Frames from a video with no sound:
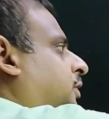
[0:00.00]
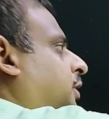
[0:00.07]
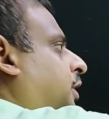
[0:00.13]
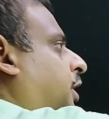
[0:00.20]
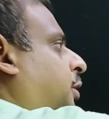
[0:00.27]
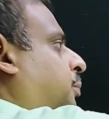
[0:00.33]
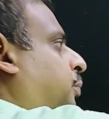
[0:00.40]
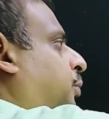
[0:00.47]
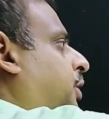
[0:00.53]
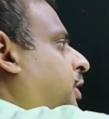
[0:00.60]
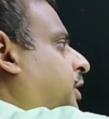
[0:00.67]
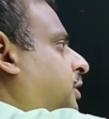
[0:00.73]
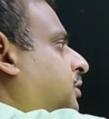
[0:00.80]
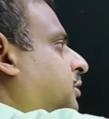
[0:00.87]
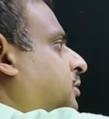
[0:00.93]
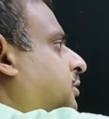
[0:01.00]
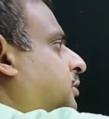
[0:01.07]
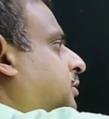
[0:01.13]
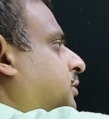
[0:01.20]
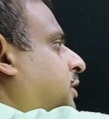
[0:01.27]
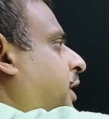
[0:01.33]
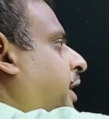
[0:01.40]
a pulley
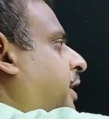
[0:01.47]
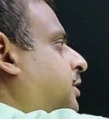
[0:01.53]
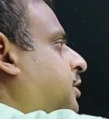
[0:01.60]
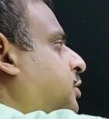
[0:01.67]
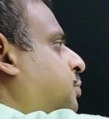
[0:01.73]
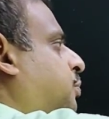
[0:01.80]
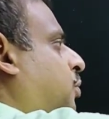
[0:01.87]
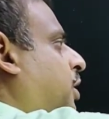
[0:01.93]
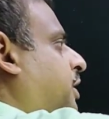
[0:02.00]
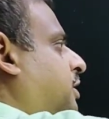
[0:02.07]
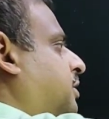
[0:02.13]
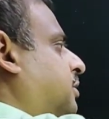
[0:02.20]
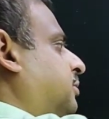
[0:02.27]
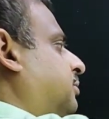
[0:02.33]
at this point,